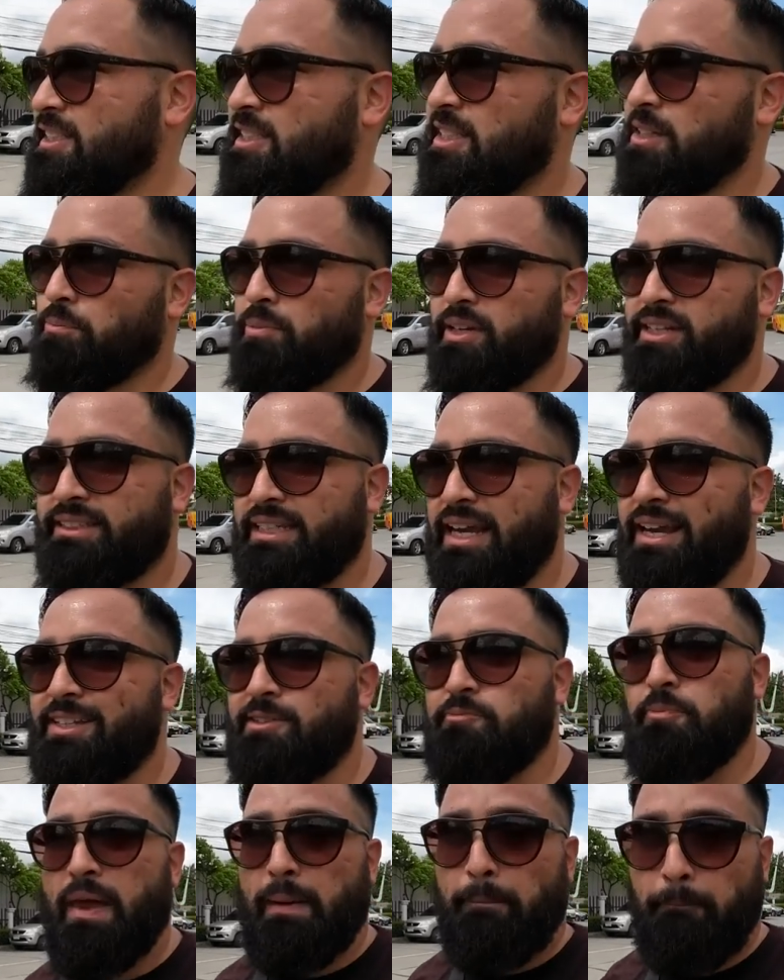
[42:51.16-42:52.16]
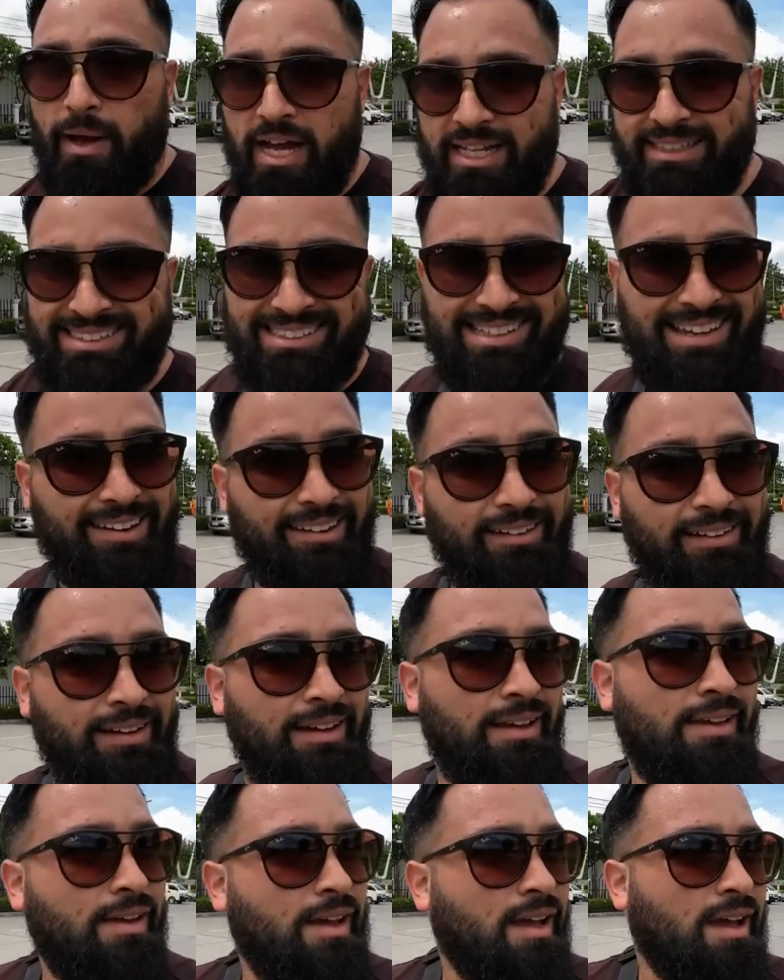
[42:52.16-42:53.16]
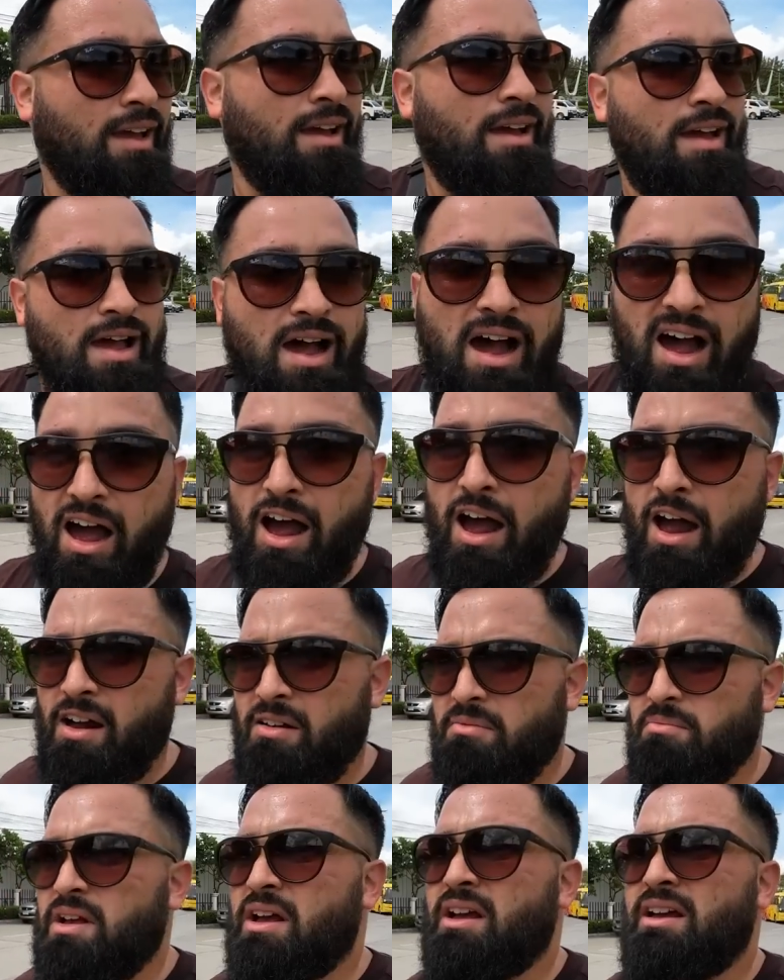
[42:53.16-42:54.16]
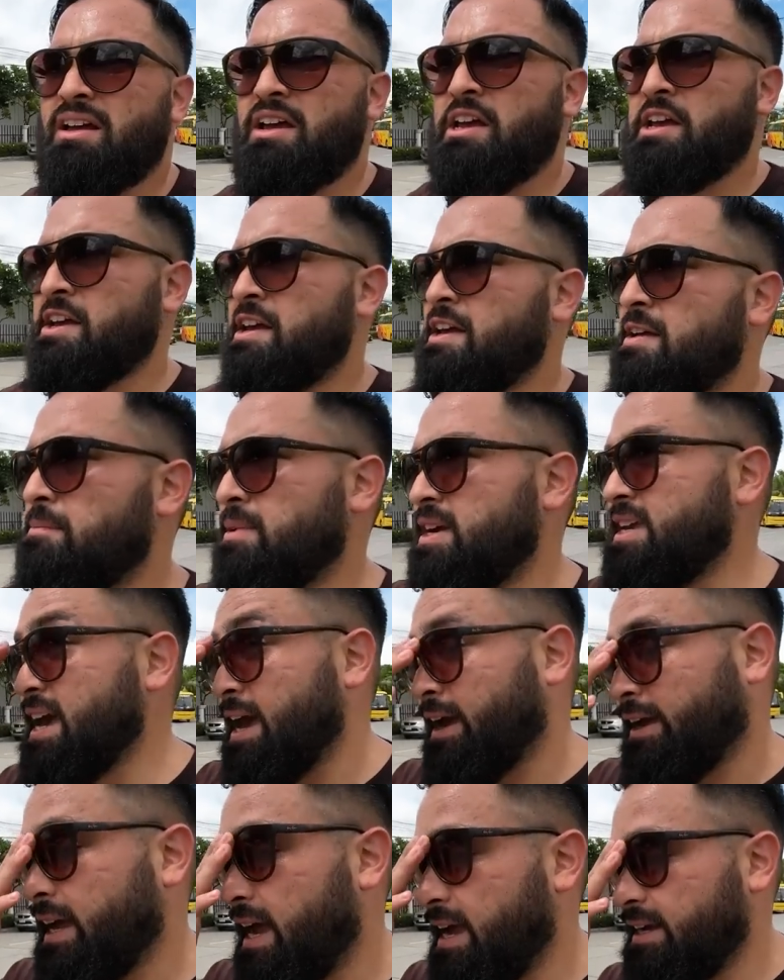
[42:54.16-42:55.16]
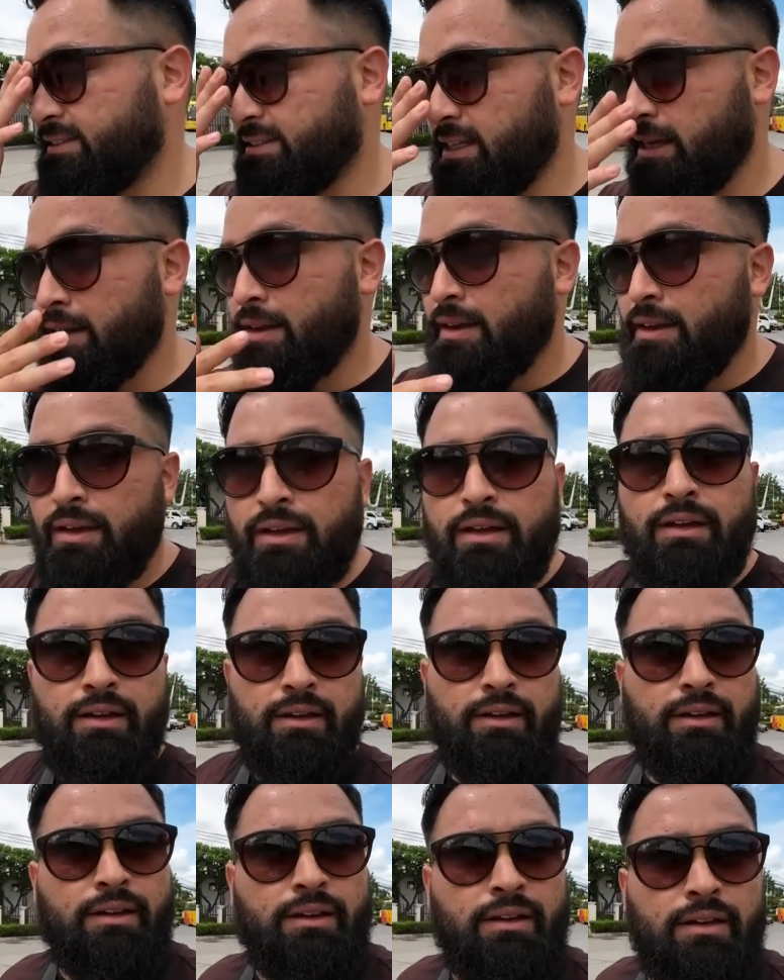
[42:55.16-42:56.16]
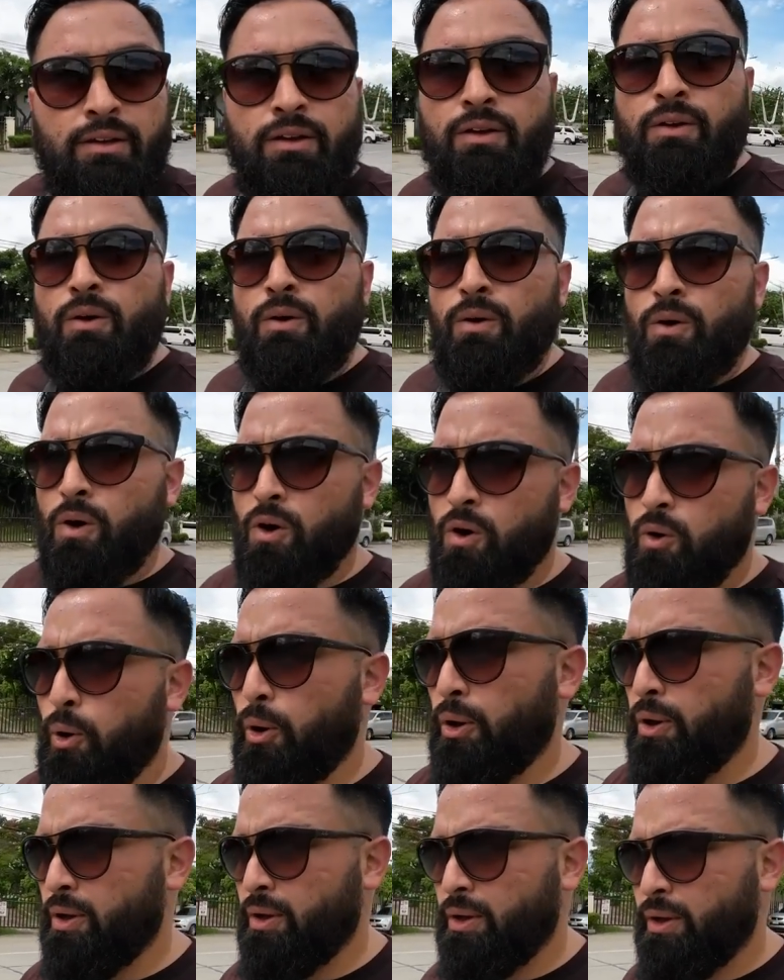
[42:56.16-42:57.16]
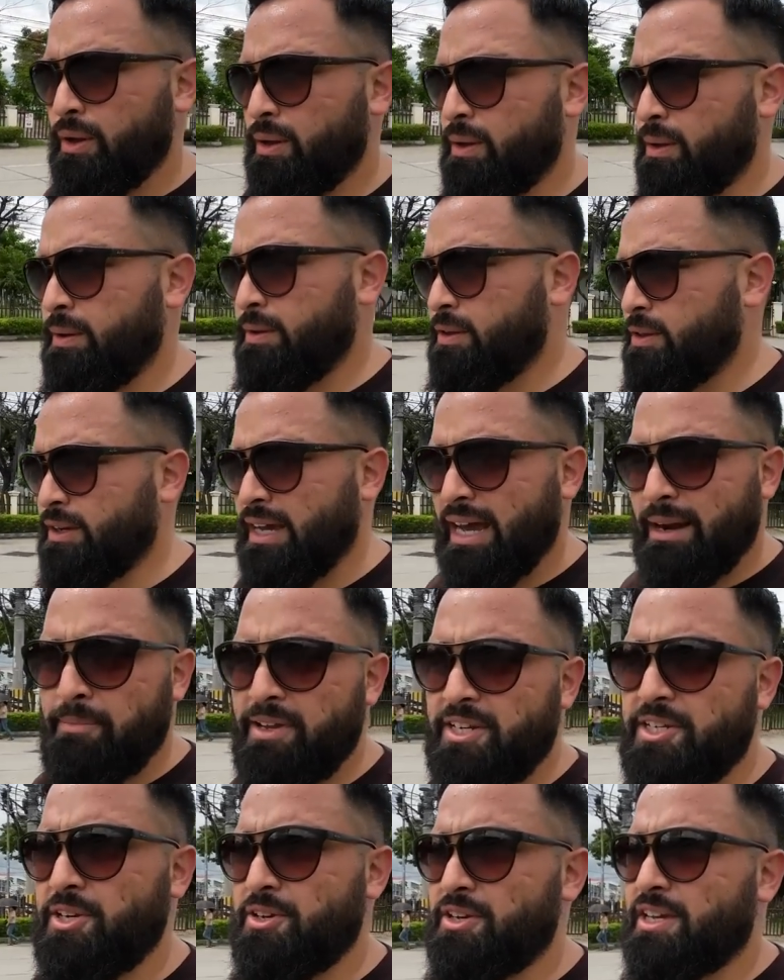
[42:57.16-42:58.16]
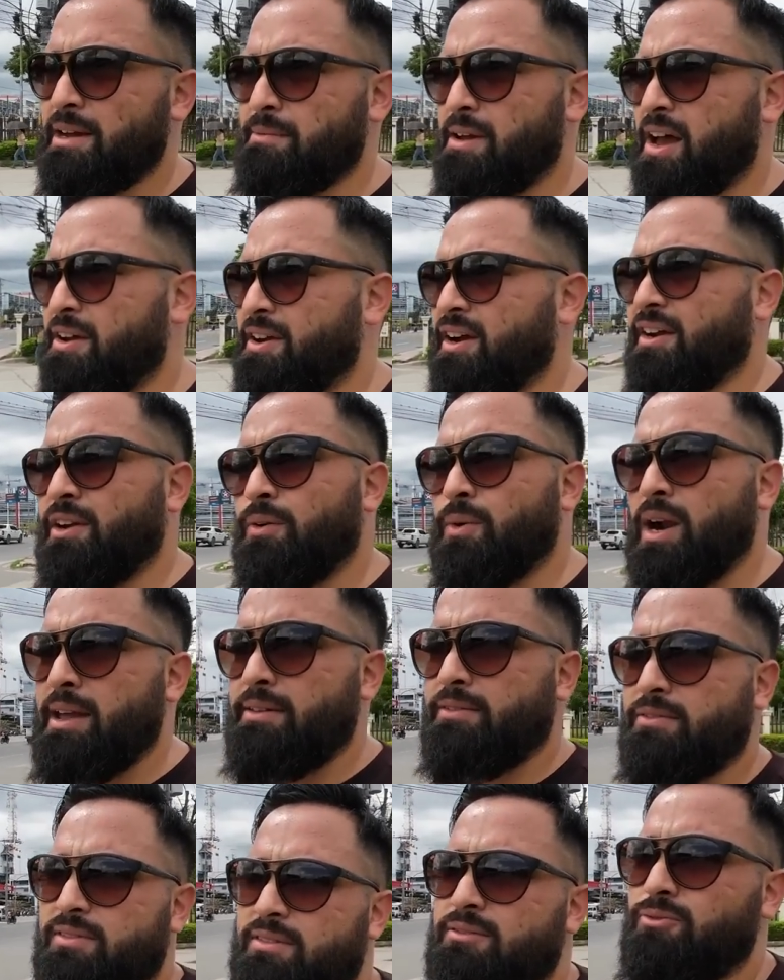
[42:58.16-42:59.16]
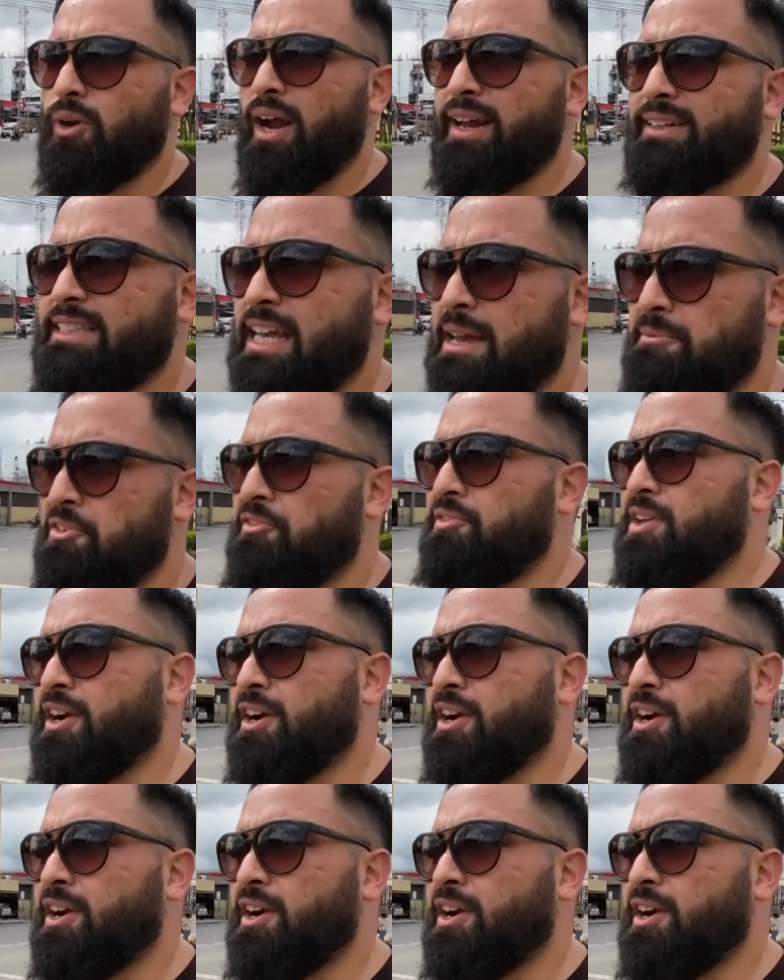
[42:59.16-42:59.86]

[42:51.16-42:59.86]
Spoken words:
this is a place I could spend months in. But yeah, guys, you gotta make sure you come out here in the right time of